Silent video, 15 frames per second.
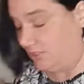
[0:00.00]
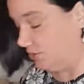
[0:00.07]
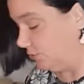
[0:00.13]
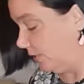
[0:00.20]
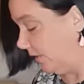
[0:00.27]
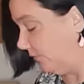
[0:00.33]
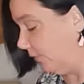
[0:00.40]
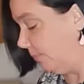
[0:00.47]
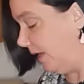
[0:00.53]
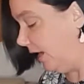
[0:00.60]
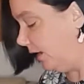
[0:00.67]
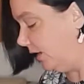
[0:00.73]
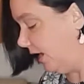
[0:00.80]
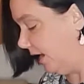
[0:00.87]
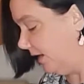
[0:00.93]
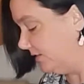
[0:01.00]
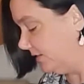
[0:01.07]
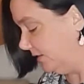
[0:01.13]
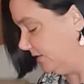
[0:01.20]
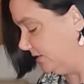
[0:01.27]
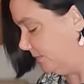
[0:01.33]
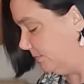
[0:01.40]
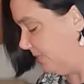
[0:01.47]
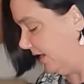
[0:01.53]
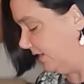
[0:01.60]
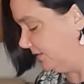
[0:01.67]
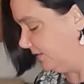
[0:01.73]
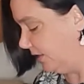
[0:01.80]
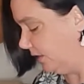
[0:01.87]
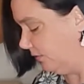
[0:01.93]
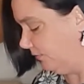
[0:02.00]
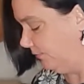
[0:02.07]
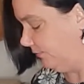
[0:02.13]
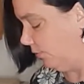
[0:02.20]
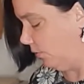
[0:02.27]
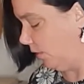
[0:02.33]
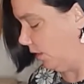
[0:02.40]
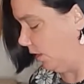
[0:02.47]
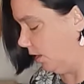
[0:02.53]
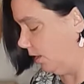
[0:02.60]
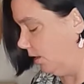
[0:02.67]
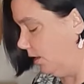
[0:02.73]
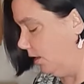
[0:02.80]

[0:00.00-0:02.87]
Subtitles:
it's great for pancakes, it's amazing for